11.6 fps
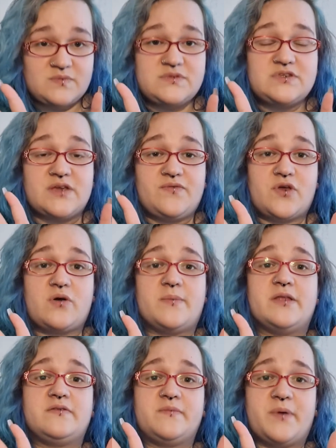Save your
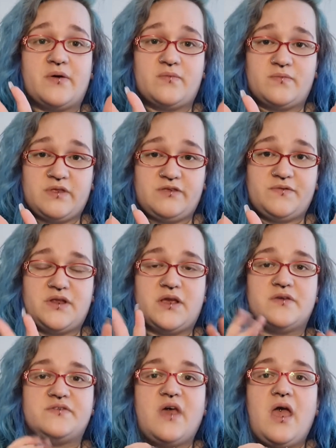comments about these
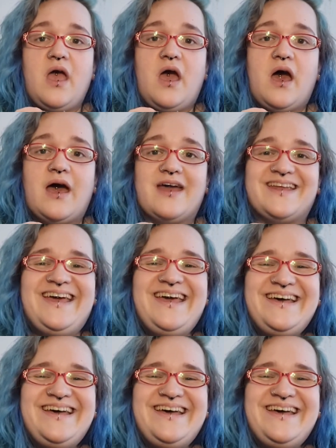videos. But